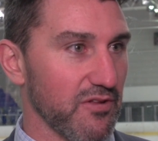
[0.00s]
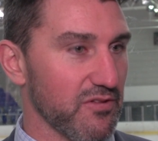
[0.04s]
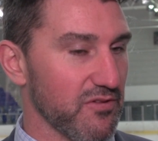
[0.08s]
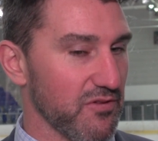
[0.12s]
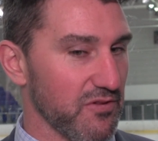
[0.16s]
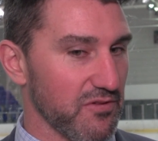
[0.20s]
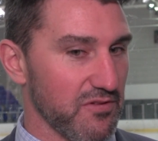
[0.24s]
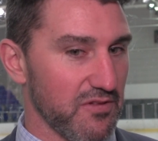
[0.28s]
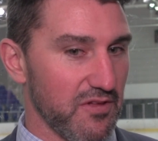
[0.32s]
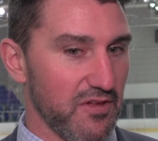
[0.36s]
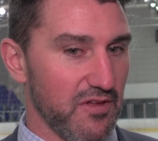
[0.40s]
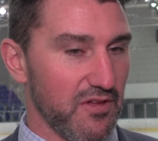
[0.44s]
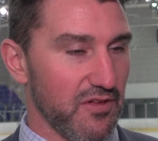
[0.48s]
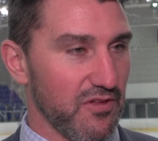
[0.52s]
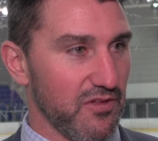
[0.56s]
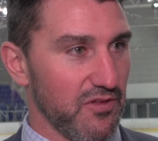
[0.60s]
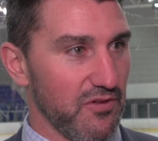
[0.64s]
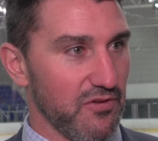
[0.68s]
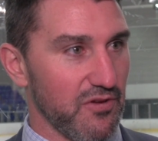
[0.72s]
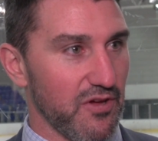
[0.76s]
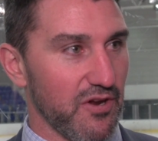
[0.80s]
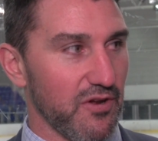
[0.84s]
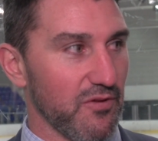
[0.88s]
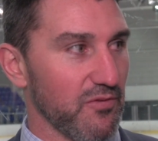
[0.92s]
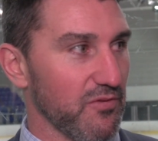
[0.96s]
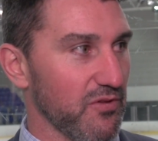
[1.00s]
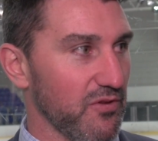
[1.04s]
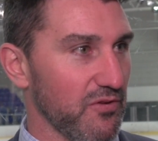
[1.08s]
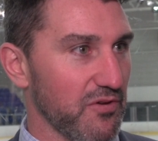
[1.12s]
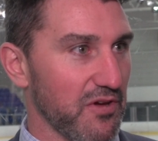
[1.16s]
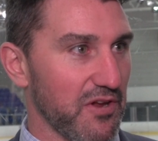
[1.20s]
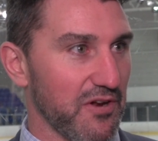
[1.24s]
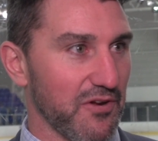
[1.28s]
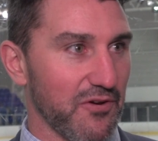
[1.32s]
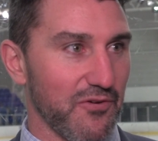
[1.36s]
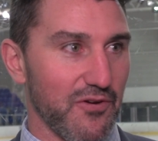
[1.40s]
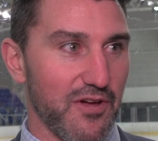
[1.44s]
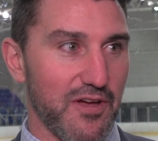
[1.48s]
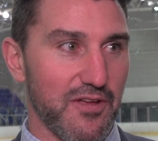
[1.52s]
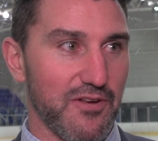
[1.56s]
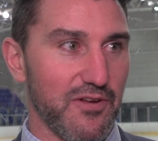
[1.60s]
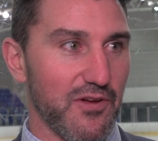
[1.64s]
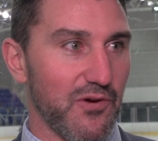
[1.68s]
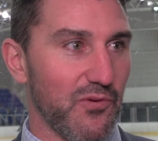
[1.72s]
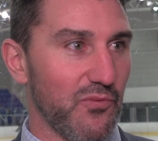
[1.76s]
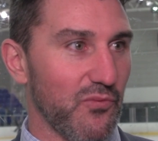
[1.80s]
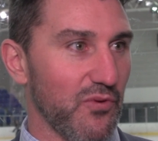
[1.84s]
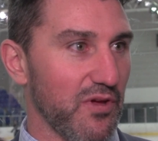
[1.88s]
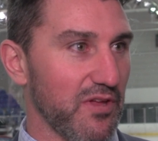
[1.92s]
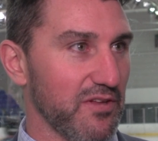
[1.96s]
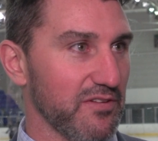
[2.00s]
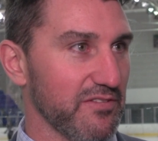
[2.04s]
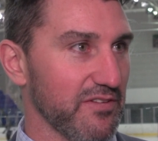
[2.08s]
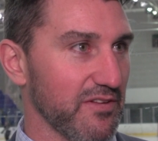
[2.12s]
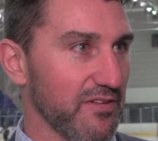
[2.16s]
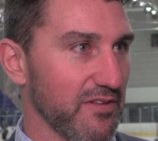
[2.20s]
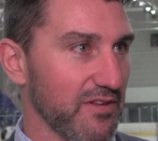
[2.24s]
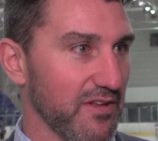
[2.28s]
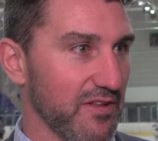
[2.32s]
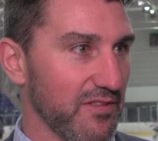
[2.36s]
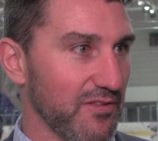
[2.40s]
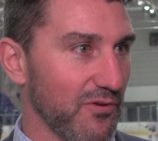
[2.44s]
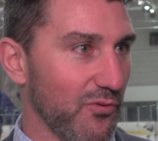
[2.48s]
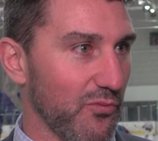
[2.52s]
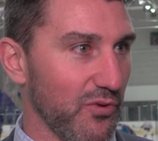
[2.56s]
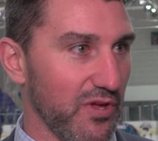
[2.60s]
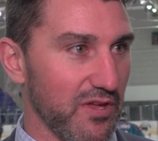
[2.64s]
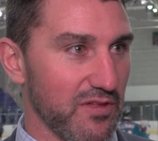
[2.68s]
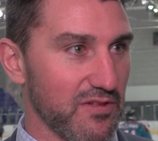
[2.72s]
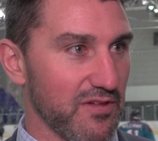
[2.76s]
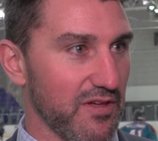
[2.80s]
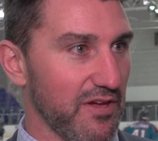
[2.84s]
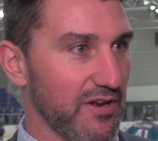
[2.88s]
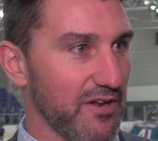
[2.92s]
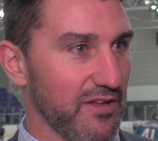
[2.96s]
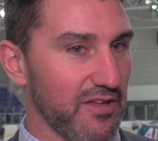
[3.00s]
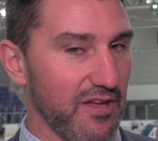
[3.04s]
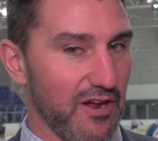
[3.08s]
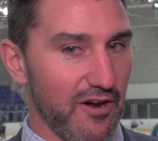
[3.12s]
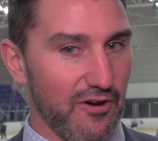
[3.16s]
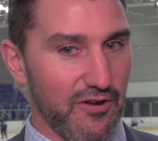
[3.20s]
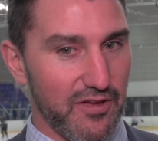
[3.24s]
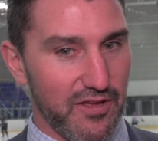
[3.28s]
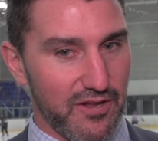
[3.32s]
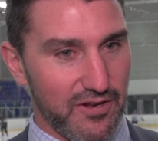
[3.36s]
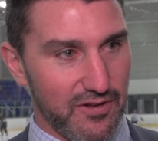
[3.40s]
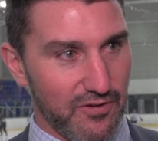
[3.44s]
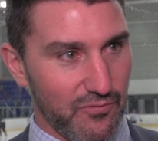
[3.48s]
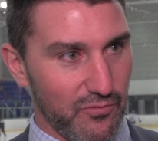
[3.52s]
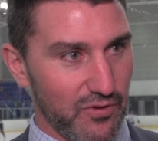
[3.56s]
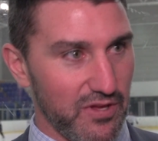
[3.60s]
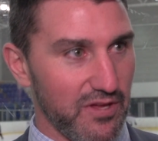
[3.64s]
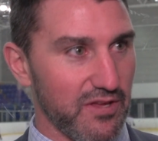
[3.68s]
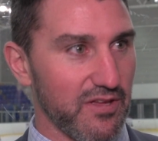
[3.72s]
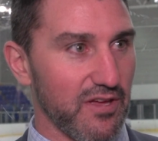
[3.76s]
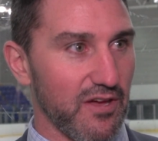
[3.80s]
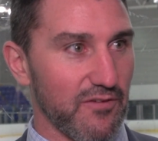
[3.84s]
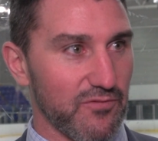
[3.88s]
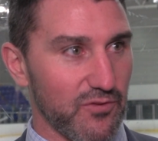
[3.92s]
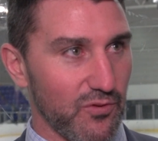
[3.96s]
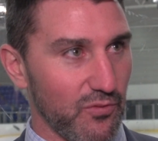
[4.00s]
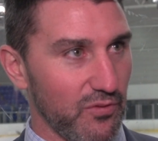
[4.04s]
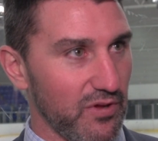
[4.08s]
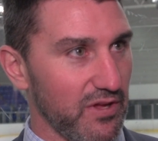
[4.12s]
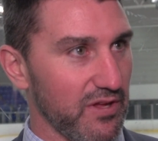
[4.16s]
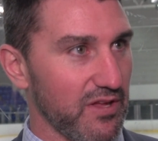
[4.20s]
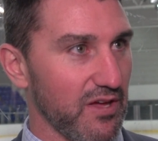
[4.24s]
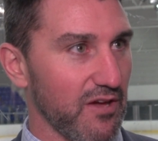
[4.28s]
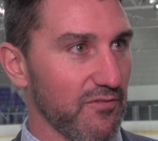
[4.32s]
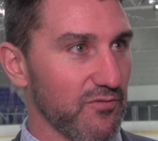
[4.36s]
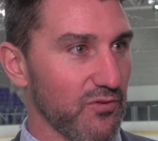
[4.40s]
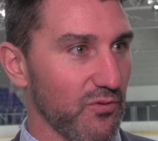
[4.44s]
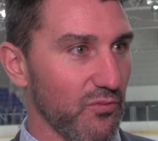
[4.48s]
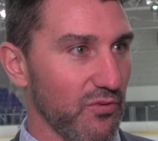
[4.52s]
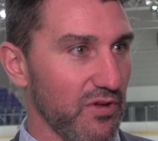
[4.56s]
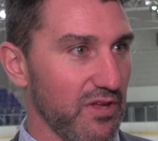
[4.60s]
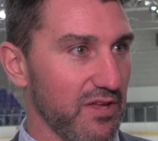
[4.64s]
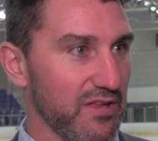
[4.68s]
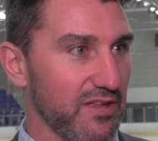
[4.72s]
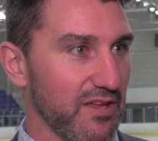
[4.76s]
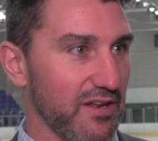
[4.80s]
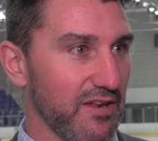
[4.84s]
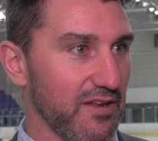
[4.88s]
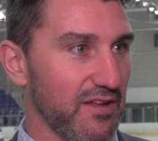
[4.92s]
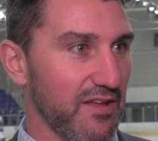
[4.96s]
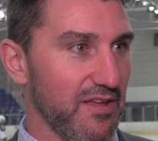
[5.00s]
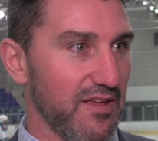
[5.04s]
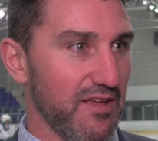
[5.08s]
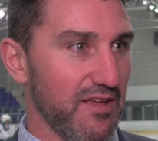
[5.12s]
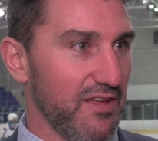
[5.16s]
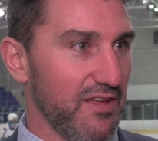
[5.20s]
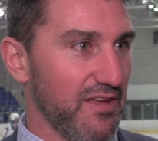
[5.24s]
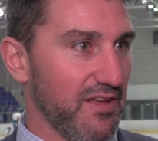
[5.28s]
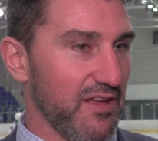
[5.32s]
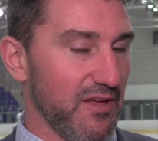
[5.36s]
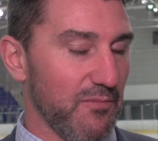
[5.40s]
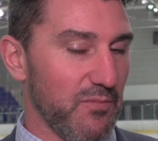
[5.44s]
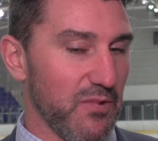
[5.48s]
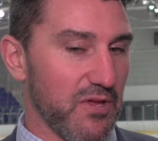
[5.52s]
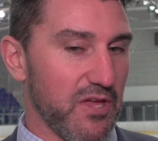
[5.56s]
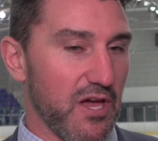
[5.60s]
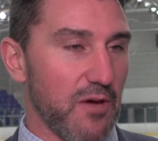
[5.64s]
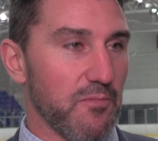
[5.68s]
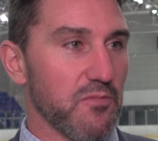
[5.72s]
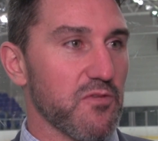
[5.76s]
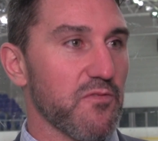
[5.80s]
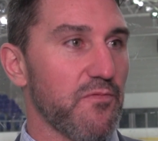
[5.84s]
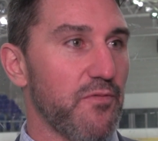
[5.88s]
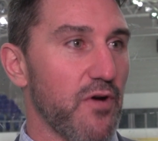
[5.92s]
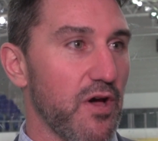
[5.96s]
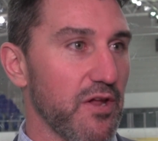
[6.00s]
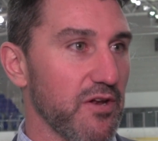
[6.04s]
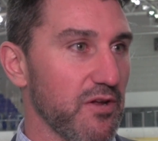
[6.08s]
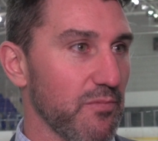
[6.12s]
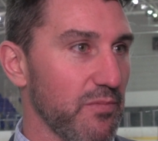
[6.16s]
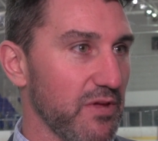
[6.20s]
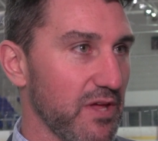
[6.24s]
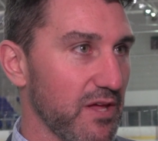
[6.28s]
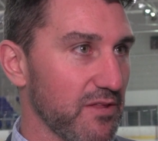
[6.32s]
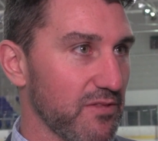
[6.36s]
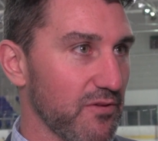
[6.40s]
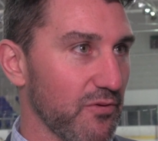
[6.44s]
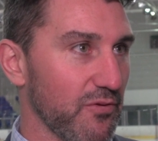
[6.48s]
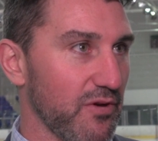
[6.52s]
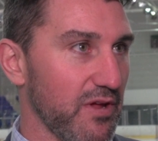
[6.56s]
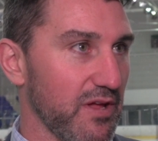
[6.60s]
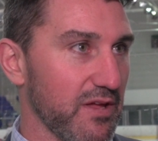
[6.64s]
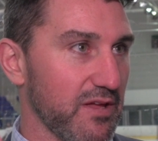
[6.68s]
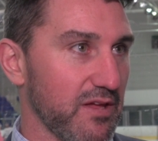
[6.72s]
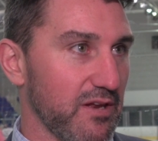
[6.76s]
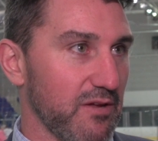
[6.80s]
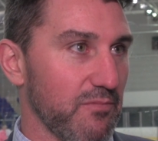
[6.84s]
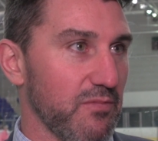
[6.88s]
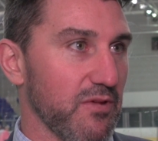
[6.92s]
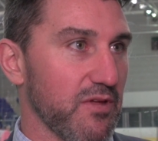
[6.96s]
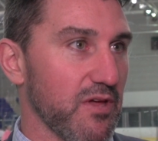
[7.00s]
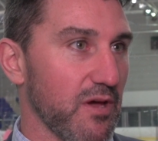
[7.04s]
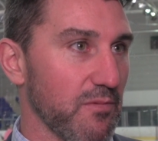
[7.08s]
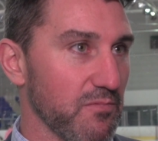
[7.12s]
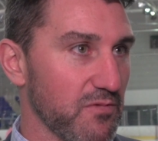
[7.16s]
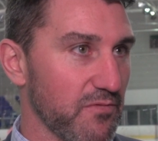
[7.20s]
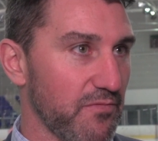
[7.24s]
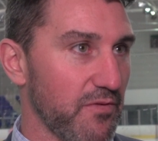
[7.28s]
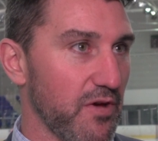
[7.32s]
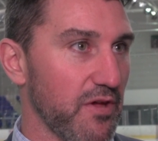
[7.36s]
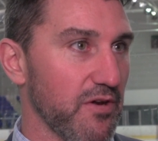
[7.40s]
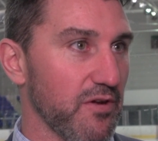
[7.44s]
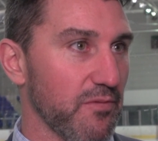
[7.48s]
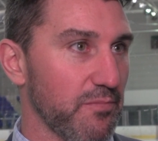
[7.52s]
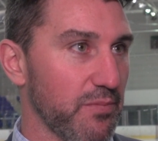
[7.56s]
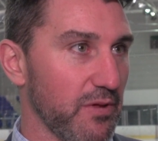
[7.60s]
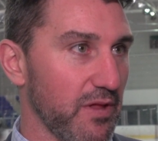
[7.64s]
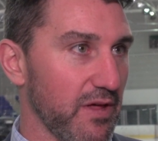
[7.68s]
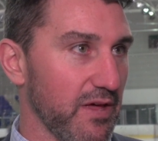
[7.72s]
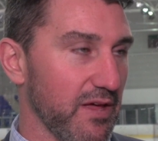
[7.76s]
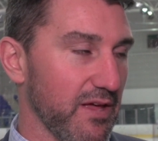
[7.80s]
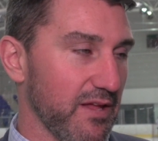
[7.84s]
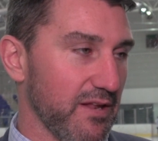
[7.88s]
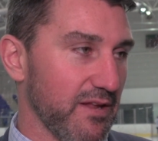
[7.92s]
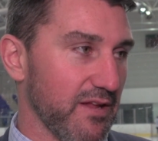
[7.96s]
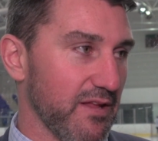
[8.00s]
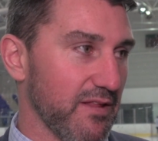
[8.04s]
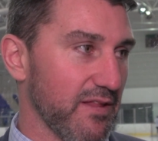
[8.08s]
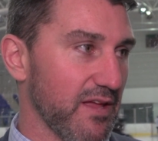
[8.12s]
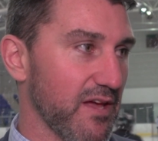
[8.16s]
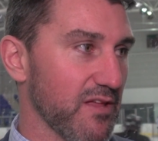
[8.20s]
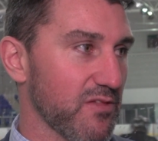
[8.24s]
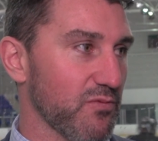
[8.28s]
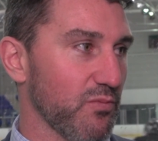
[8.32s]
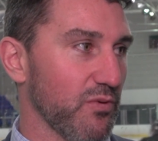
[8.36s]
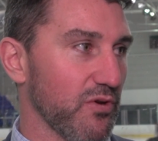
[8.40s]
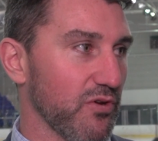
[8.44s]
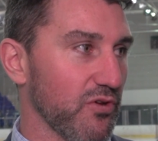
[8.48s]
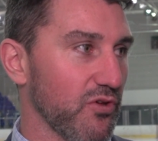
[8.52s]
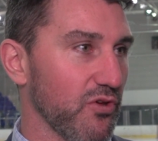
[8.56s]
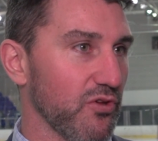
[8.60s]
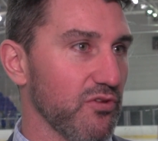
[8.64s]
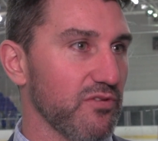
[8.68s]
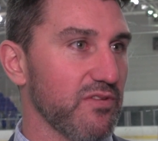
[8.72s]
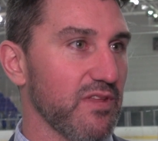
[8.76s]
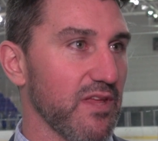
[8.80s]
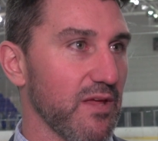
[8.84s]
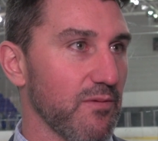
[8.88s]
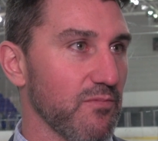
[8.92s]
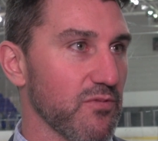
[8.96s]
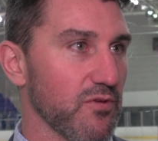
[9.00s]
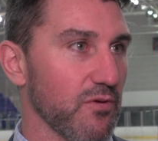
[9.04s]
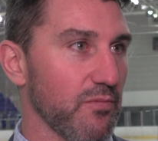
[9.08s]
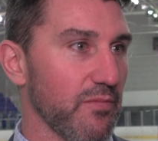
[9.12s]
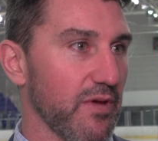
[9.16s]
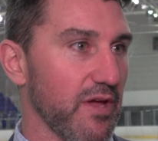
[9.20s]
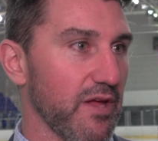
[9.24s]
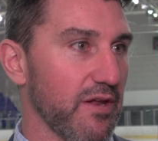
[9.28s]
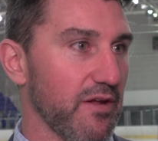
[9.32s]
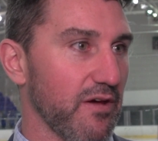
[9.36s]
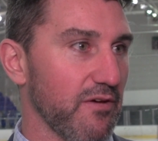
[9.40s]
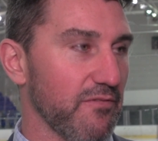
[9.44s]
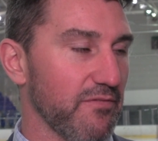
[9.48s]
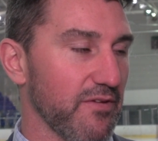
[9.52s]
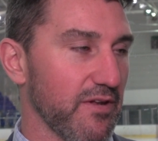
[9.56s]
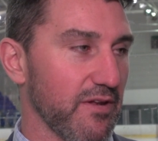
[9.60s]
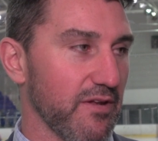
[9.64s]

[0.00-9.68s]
It's just you got to grind out wins, and the weeks kind of carry into week after week after week, and it becomes fun to be at the rink, and it becomes fun to play, and that's when good teams are made of.